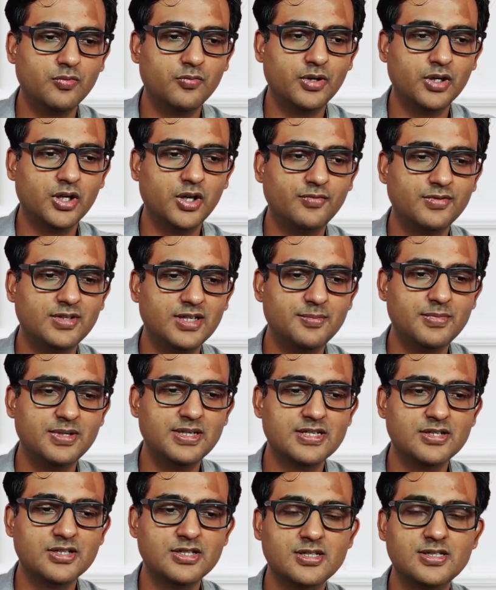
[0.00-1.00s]
One of them
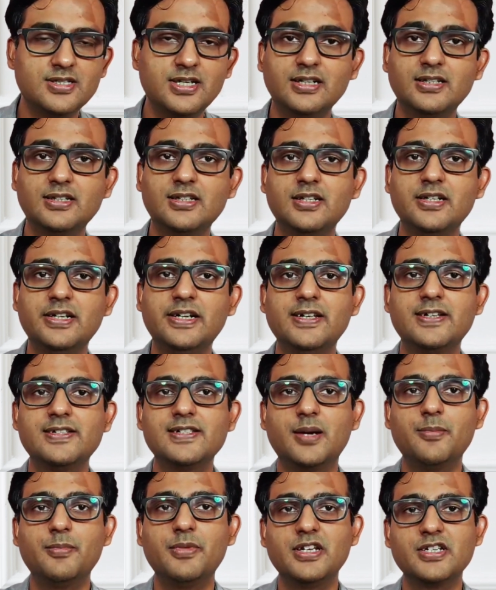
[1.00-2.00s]
is that the NEET
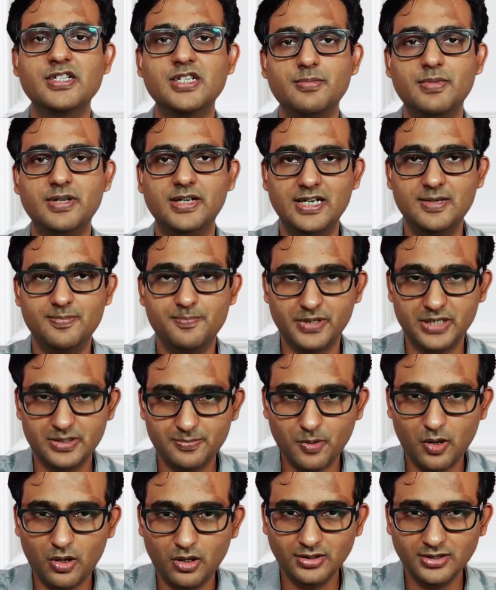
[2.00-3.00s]
examination may get
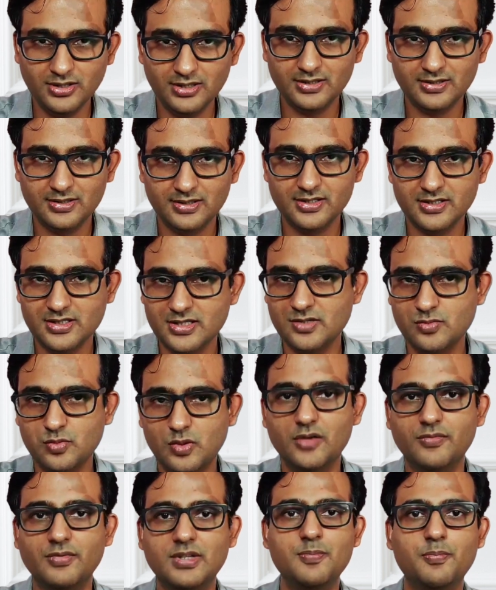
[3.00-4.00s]
preponed. This is one
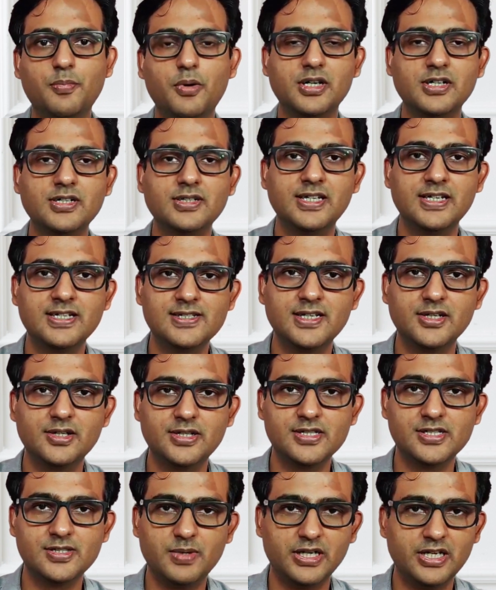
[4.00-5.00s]
of the important things that
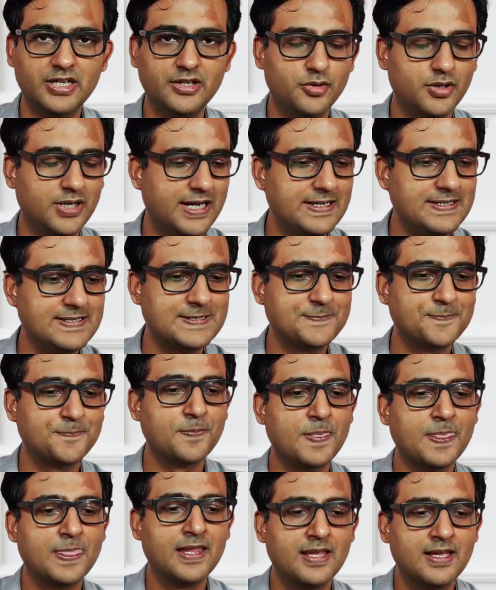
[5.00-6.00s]
is bugging you guys.
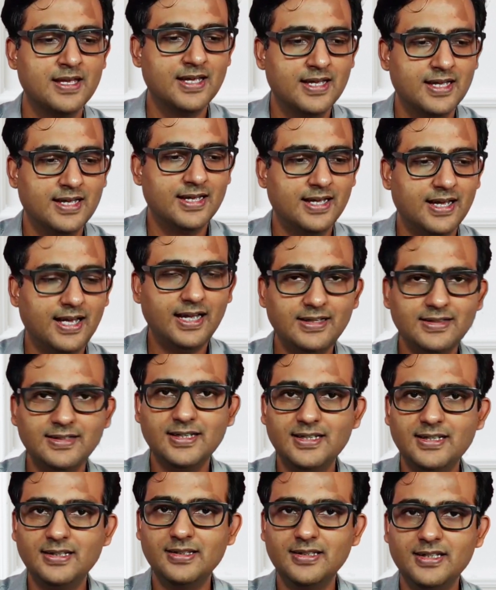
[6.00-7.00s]
And
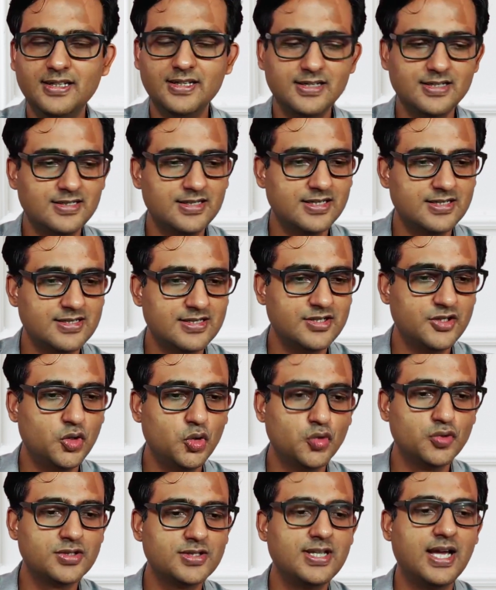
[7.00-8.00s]
then there is this
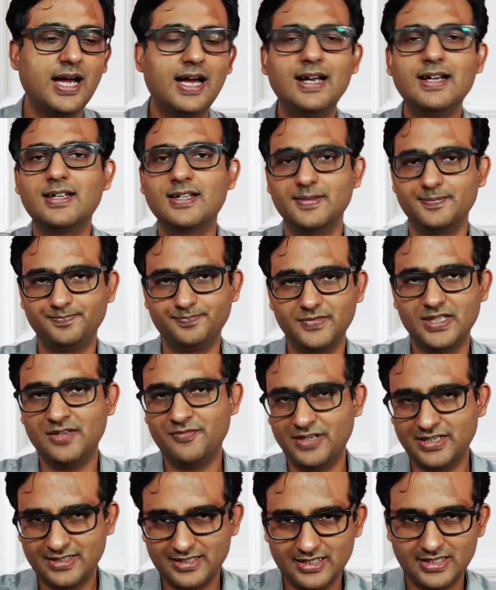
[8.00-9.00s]
news that, in
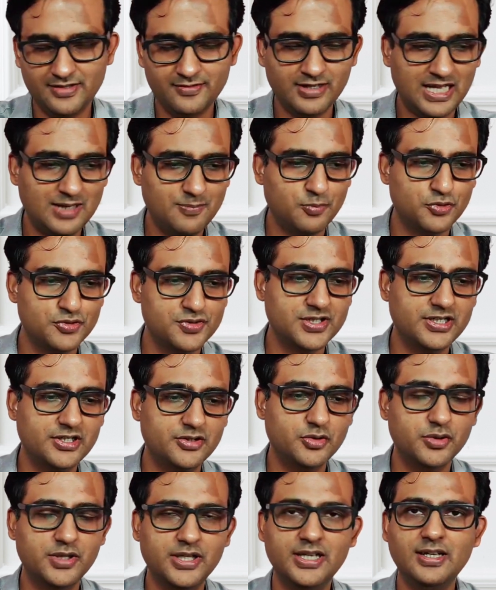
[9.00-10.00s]
fact, even I posted
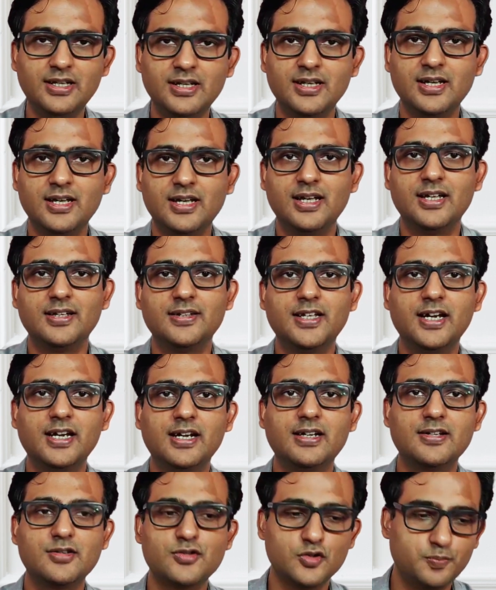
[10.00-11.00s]
it today,
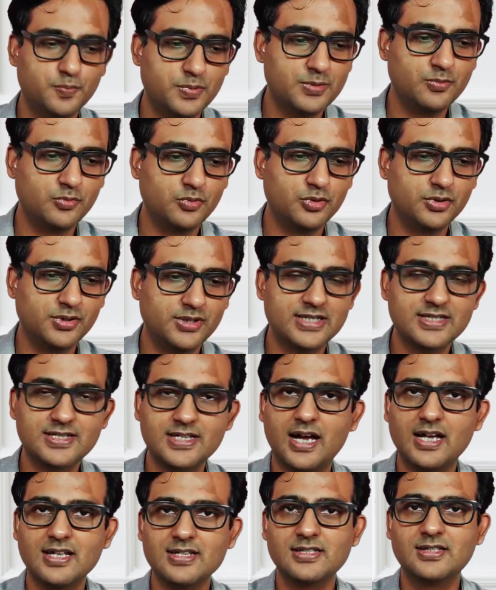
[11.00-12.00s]
that Supreme Court has
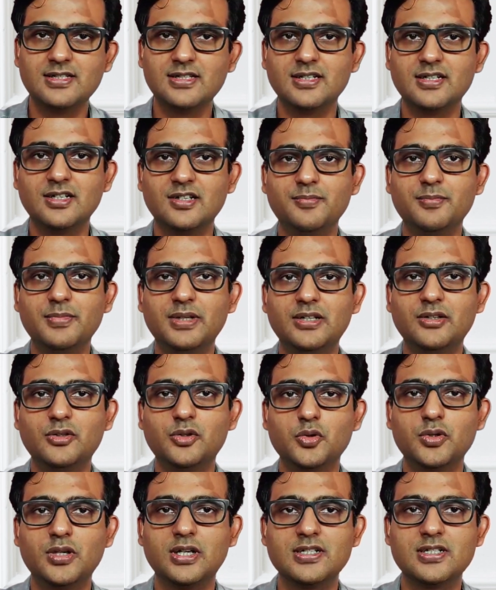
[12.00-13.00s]
asked the government
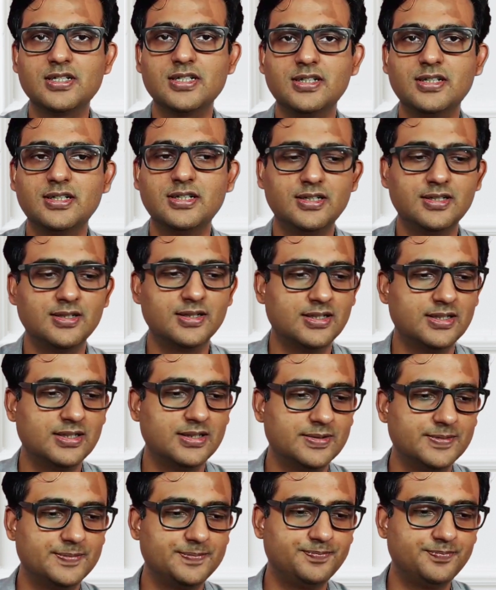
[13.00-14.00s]
to consider
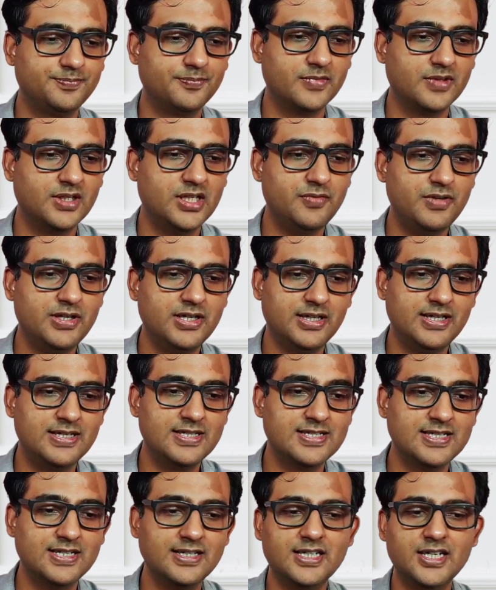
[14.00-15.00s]
uh, giving
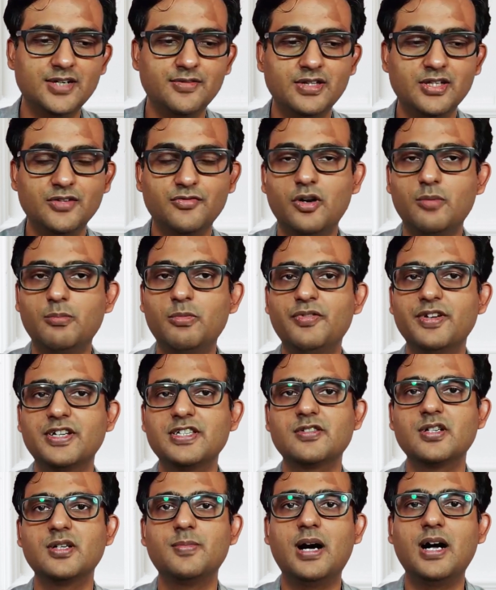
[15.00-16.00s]
incentive in the form of
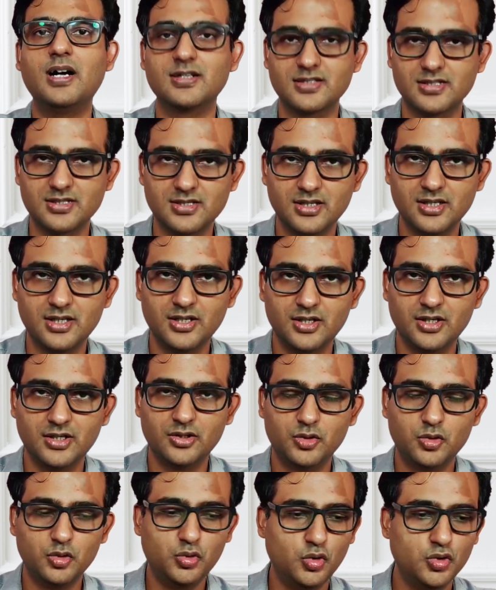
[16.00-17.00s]
extra marks
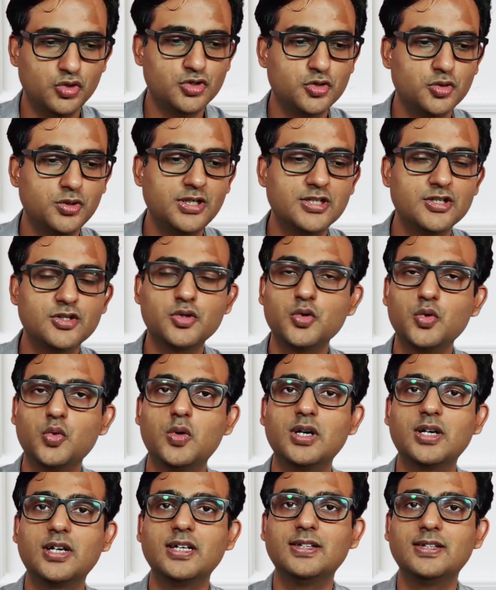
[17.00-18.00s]
to those students who
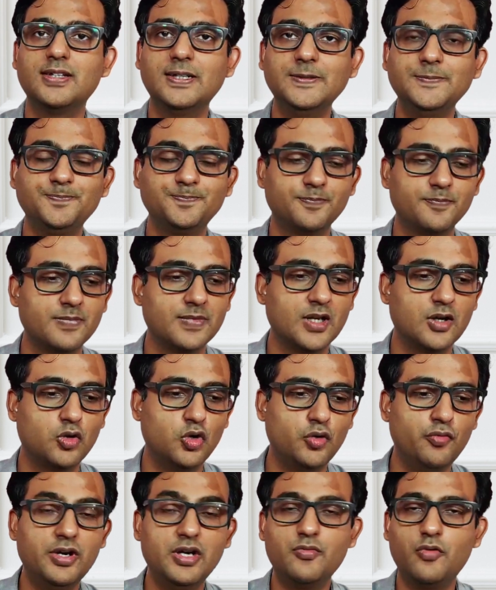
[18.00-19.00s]
work in the
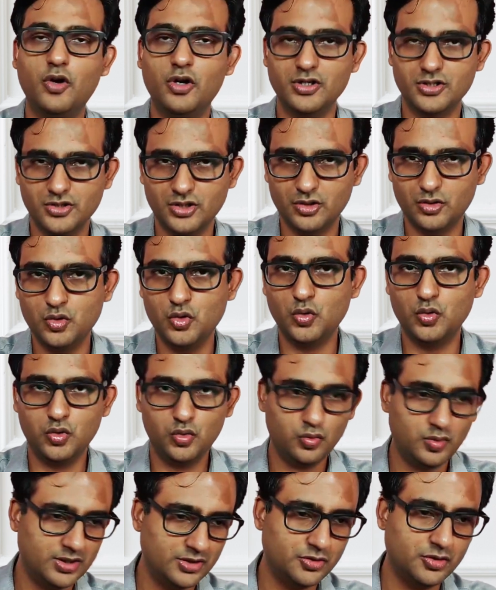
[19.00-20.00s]
COVID wards or who, who
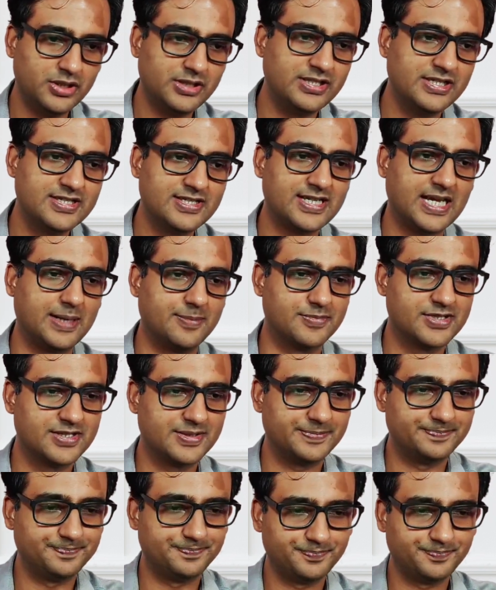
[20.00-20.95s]
work during these times.